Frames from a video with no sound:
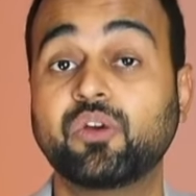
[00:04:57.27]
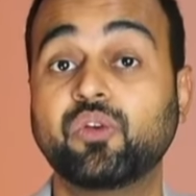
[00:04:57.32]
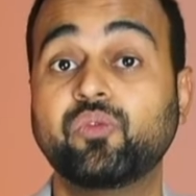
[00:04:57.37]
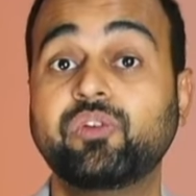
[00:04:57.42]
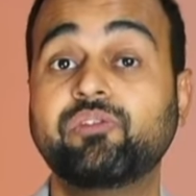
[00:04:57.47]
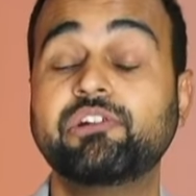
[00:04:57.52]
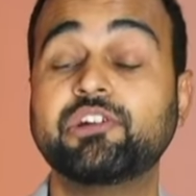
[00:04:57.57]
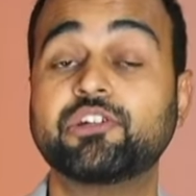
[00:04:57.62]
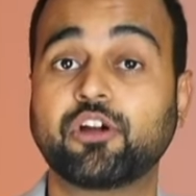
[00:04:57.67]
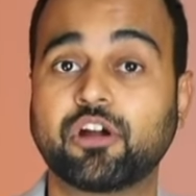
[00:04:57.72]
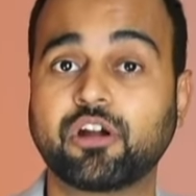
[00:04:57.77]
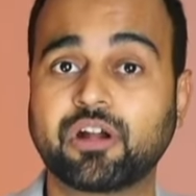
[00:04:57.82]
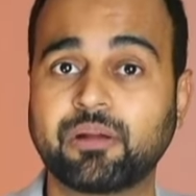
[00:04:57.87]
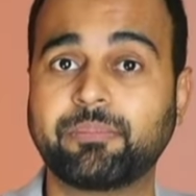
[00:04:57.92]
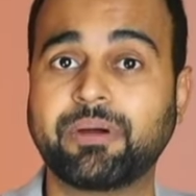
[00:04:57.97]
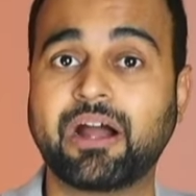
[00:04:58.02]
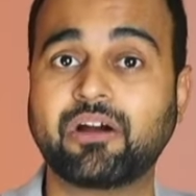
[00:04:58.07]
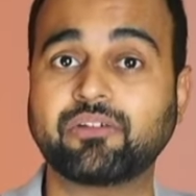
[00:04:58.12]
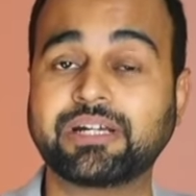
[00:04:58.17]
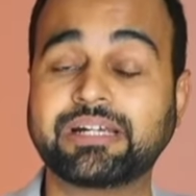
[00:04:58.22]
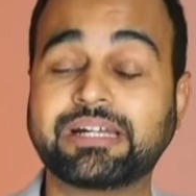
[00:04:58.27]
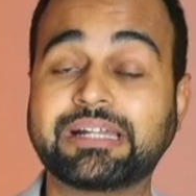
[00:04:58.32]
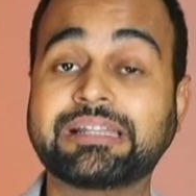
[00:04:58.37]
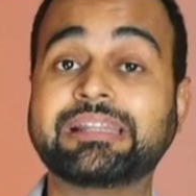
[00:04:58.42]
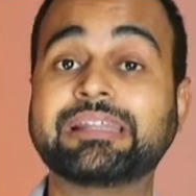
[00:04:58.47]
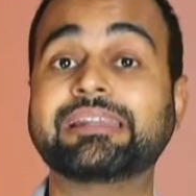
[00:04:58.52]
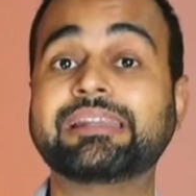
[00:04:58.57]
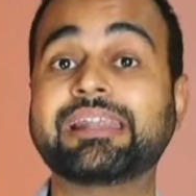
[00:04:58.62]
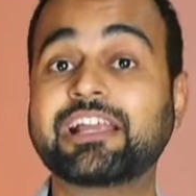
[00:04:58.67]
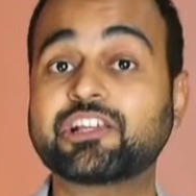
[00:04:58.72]
We will talk about it in
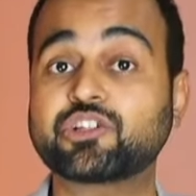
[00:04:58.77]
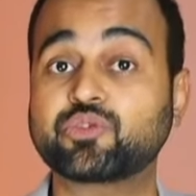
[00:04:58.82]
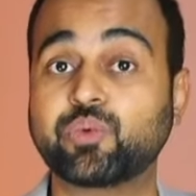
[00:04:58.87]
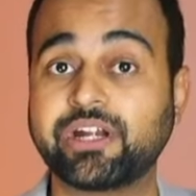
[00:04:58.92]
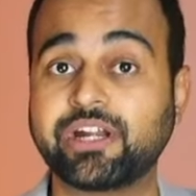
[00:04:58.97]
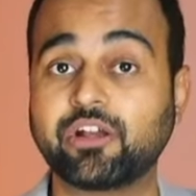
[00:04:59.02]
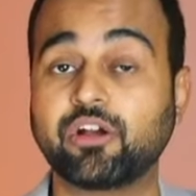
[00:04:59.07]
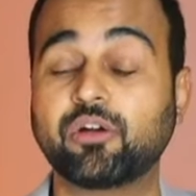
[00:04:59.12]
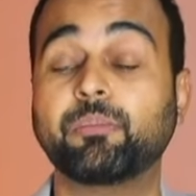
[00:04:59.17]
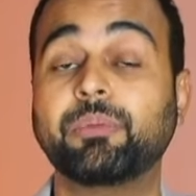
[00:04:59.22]
the next video,